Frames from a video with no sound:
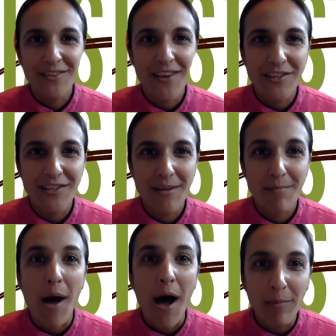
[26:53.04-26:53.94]
question:
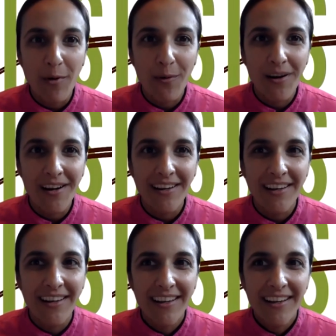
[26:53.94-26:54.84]
popcorn
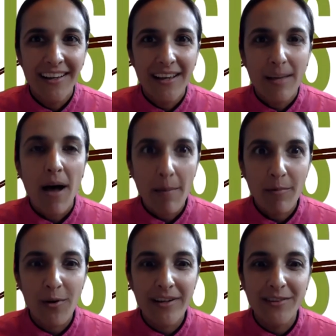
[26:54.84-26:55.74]

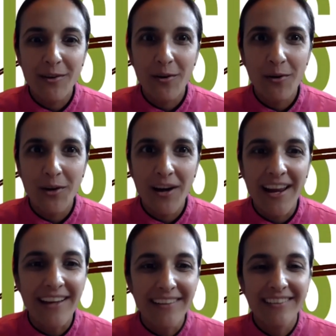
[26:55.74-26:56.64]
popcorn is a whole
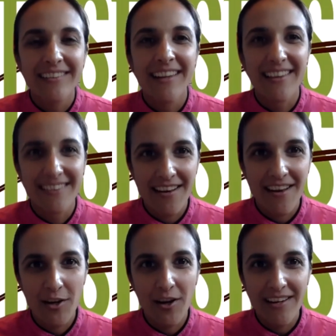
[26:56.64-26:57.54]
grain. Is that
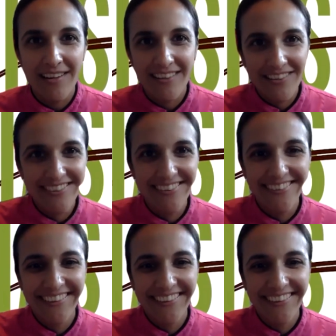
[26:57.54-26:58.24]
not great news?